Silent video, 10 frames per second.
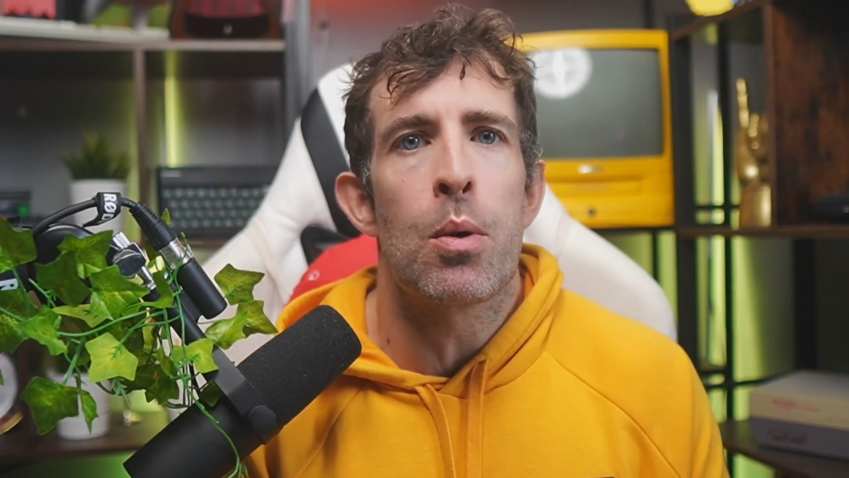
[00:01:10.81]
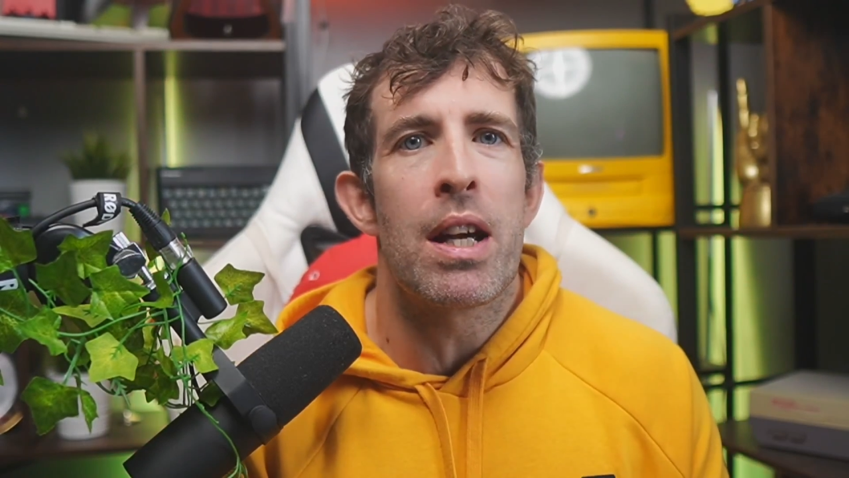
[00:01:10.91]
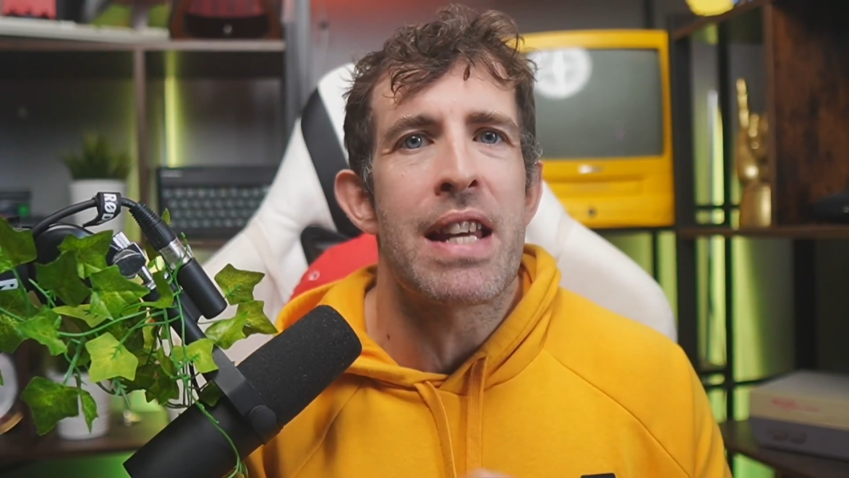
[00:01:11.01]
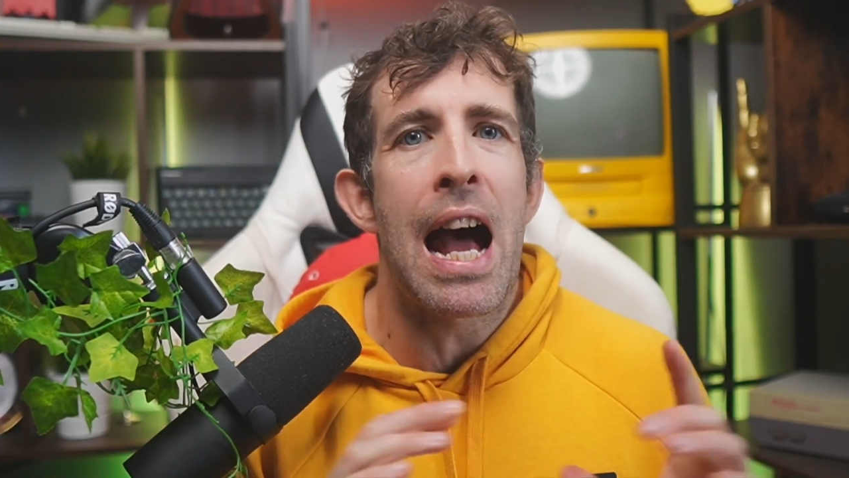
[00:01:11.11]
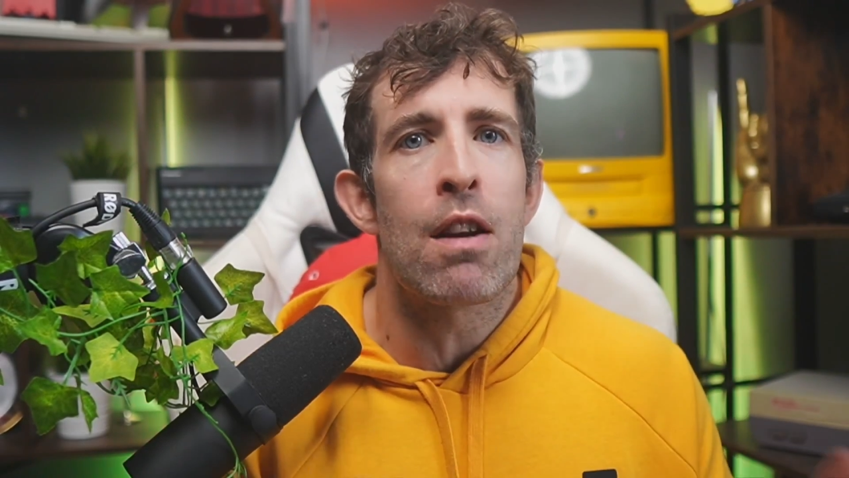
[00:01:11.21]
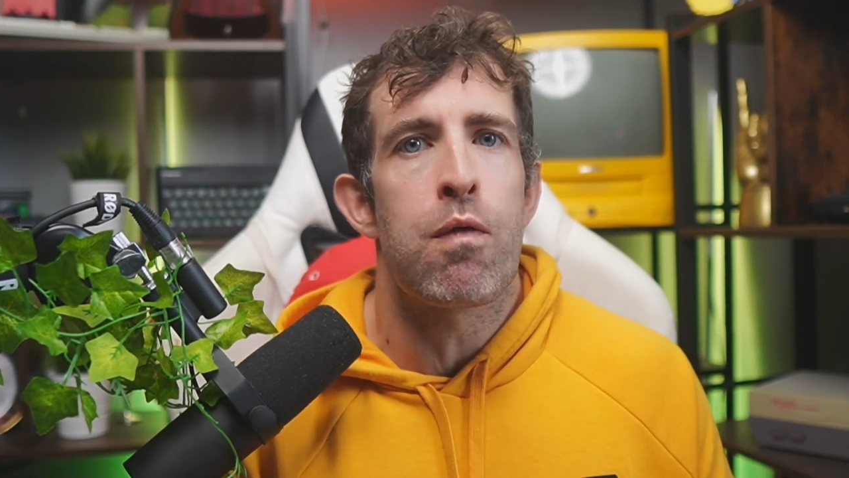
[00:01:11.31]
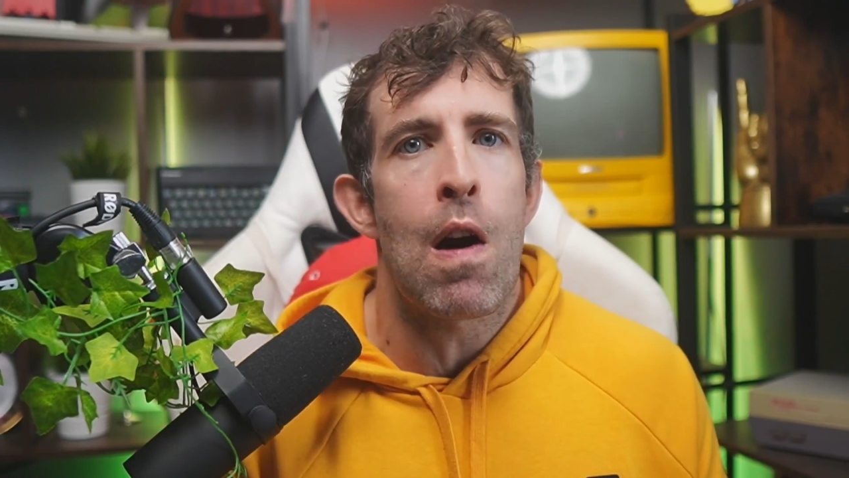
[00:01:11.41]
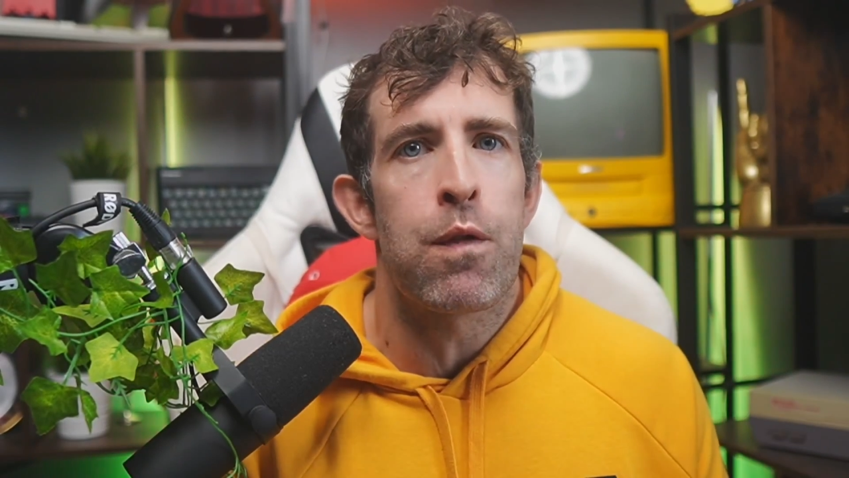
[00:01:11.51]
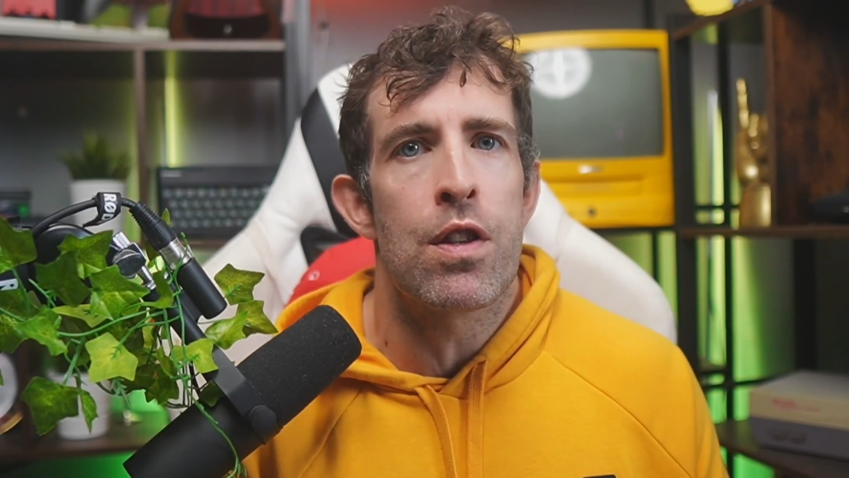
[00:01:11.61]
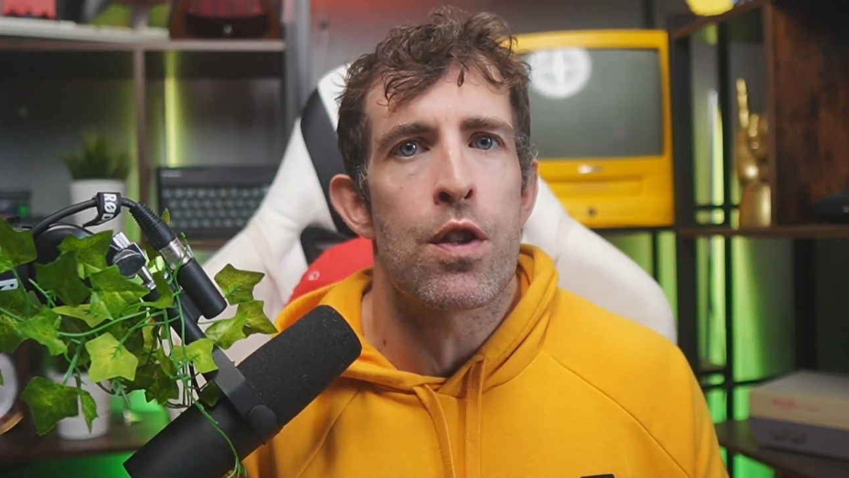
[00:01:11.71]
is add a
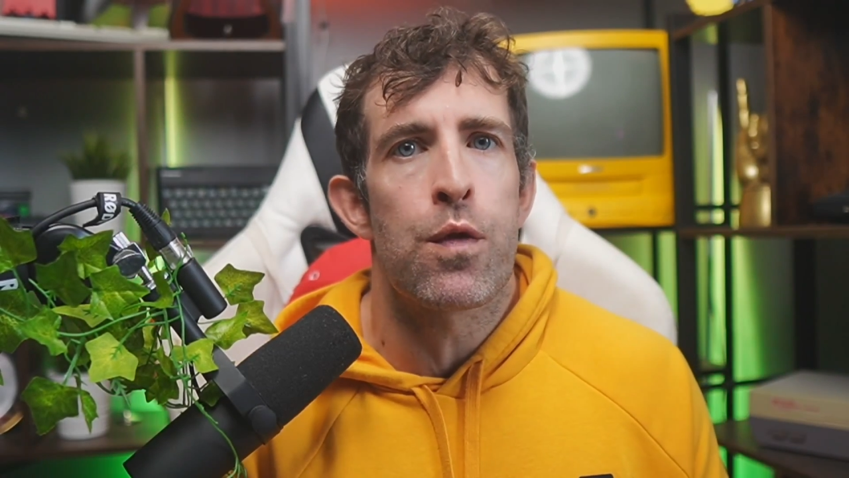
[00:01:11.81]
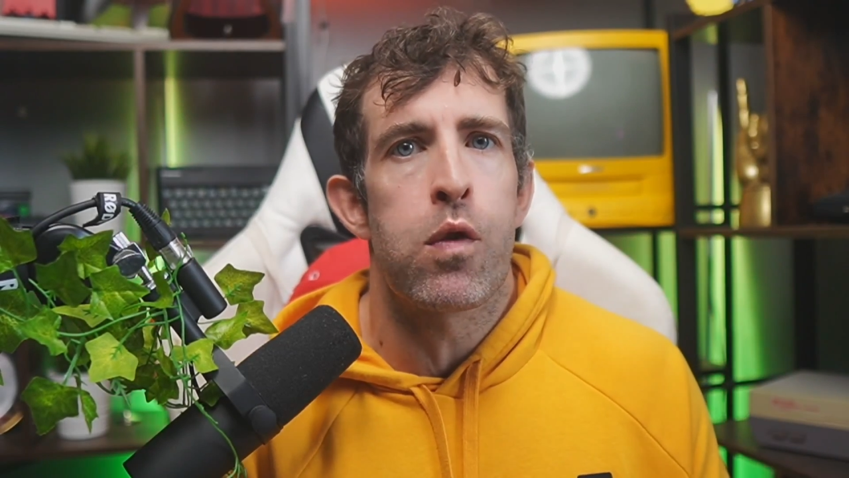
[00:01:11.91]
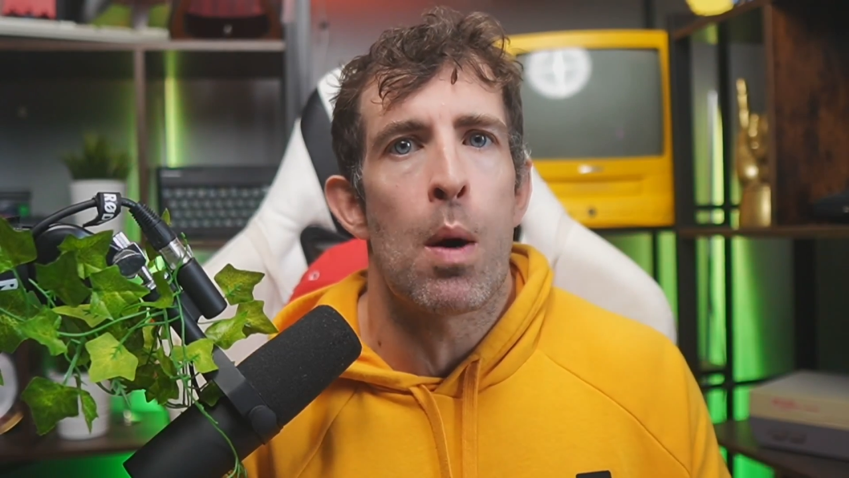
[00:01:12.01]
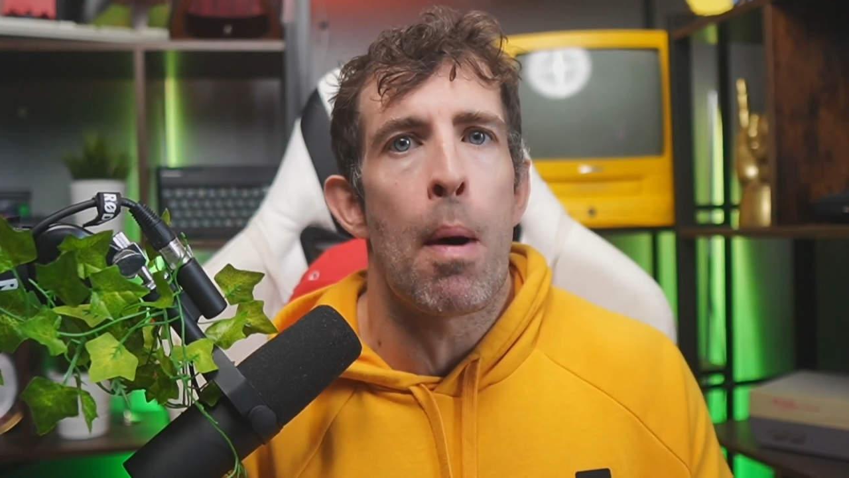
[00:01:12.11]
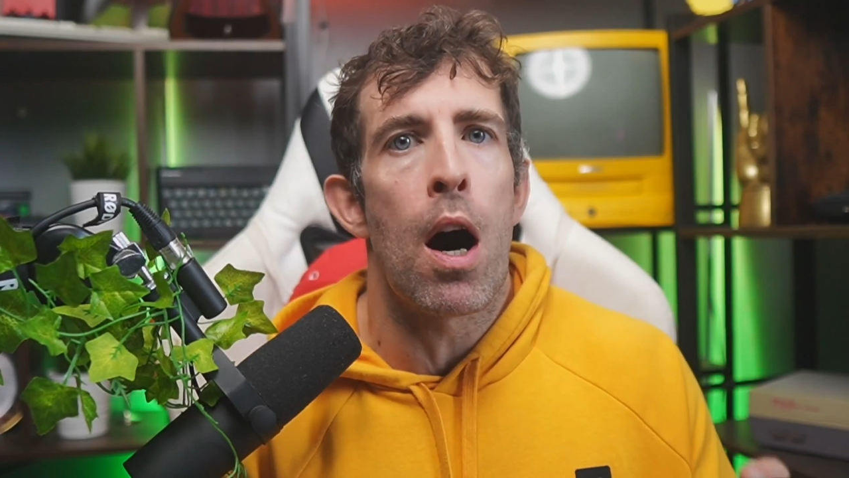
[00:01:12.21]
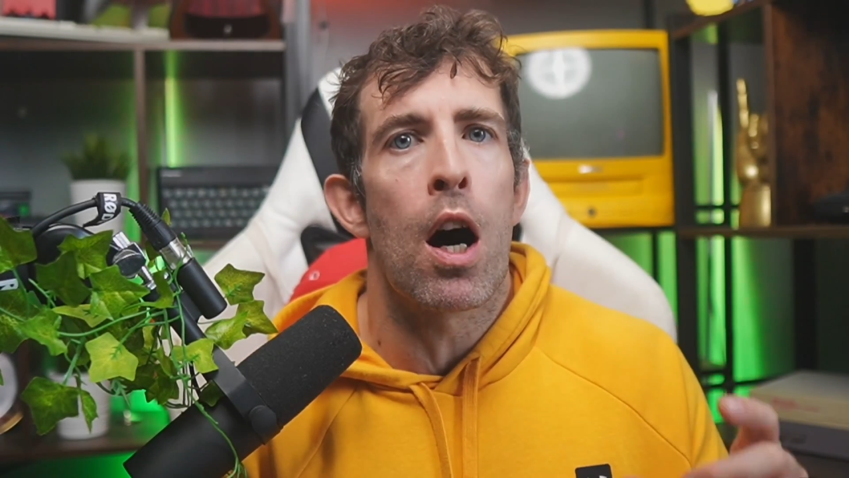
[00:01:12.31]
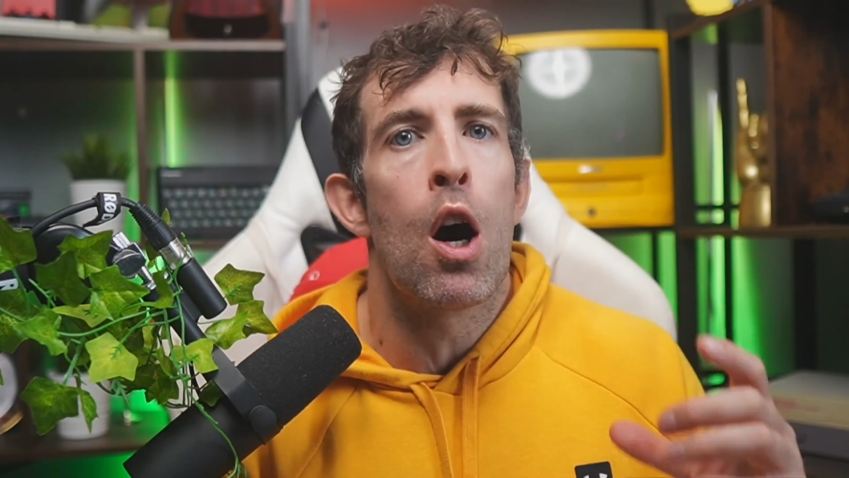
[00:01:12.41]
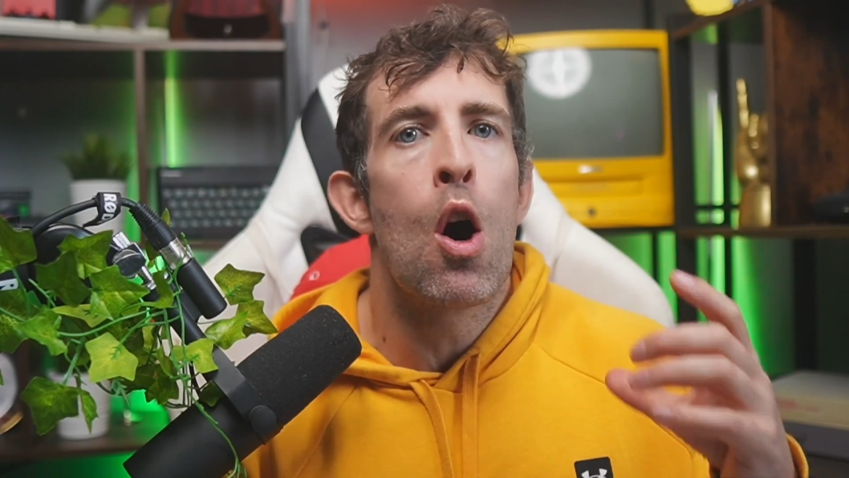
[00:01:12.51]
reference from our